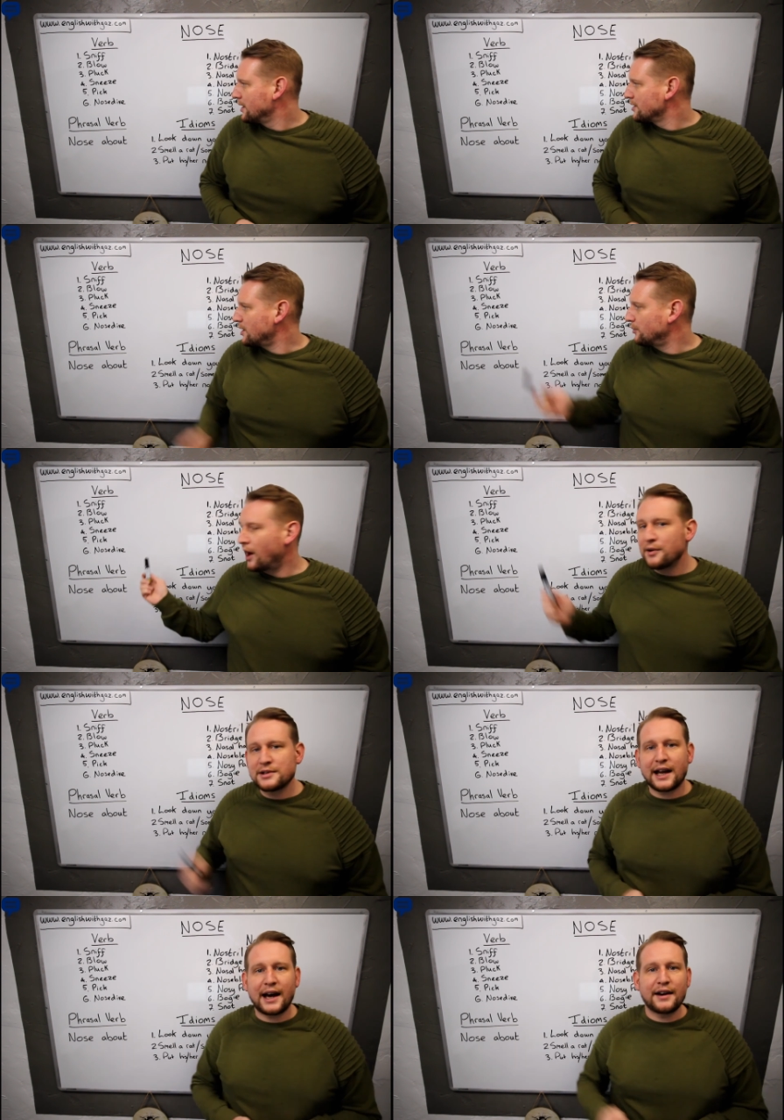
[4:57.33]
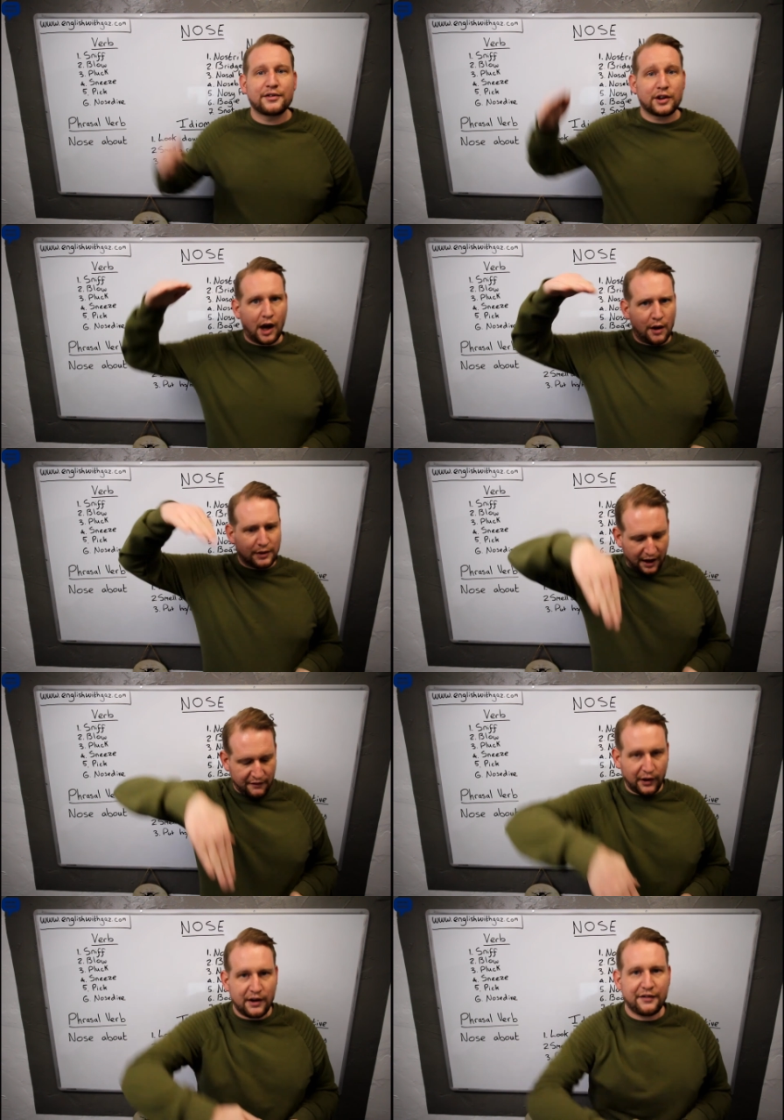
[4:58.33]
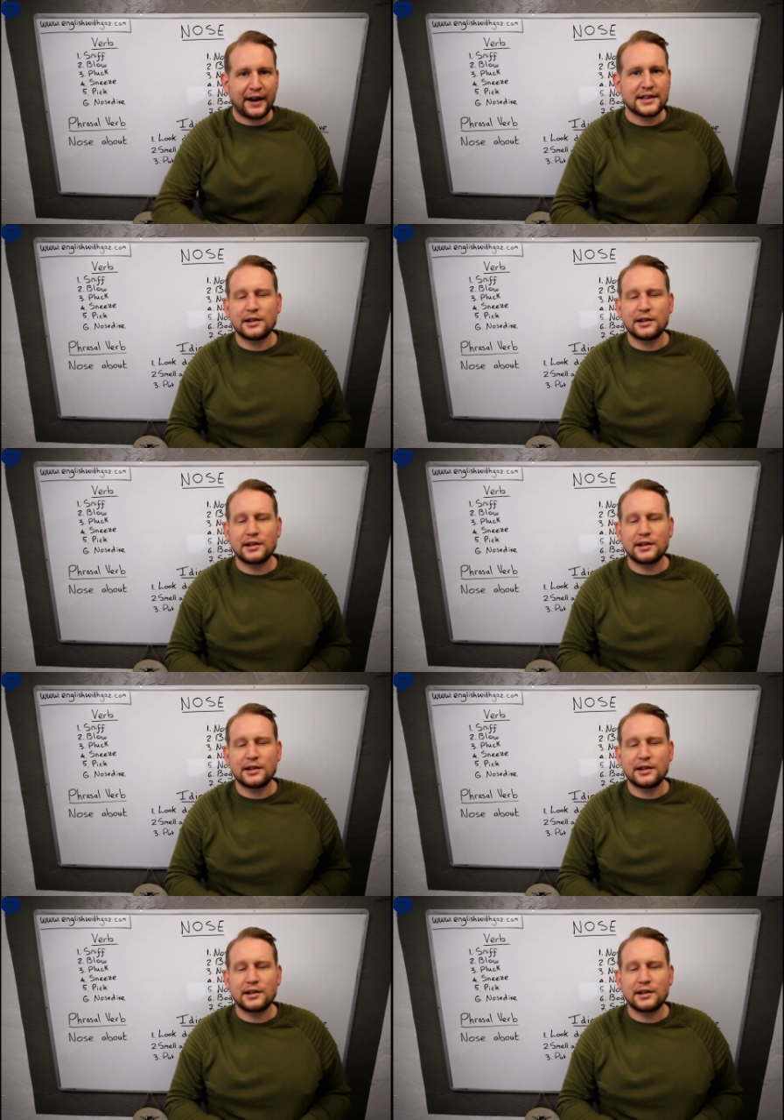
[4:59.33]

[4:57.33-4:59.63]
So nosedive, to go down very fast.